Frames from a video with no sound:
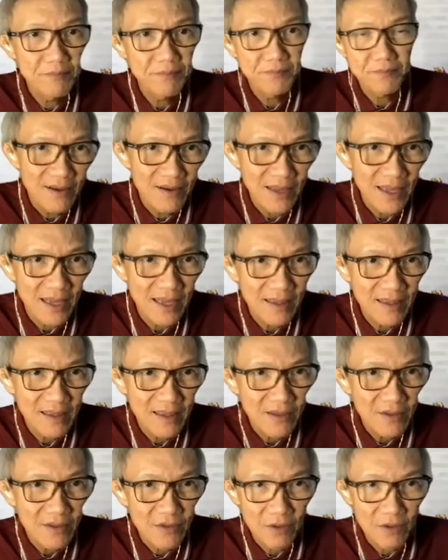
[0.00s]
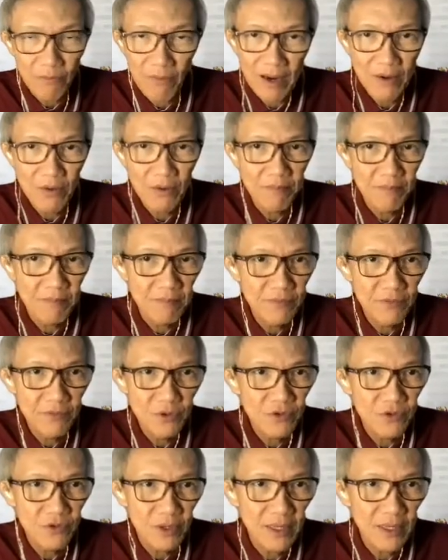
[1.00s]
Okay, so while loop
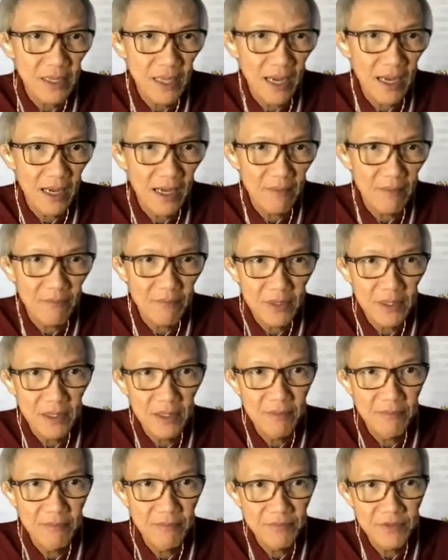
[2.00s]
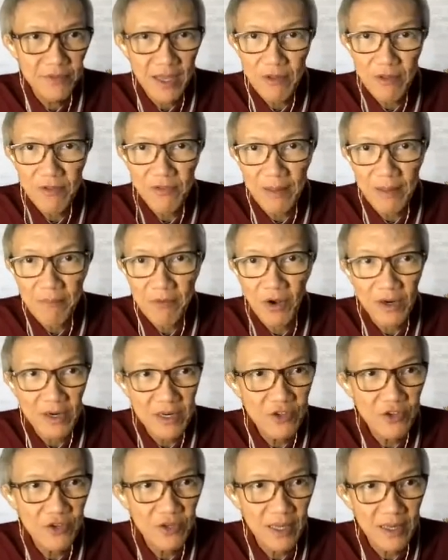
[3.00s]
usually we test some
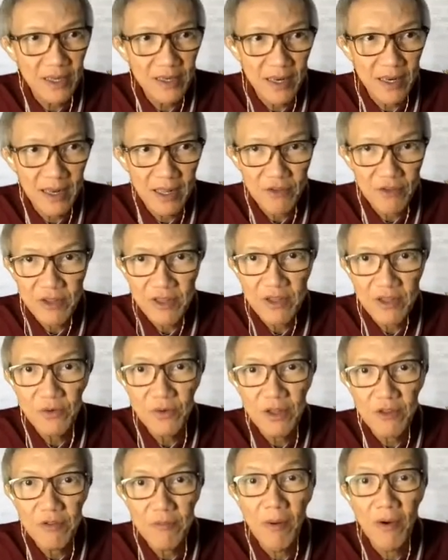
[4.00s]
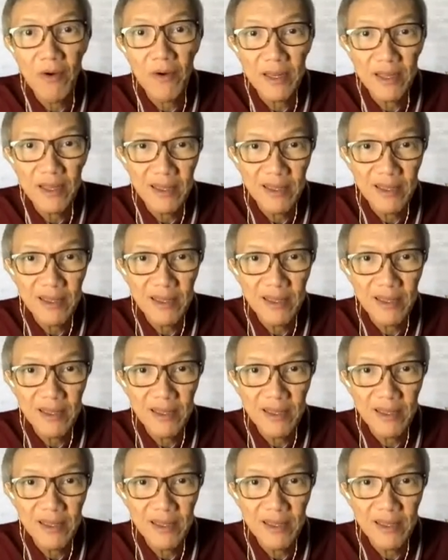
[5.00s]
condition and then execute its body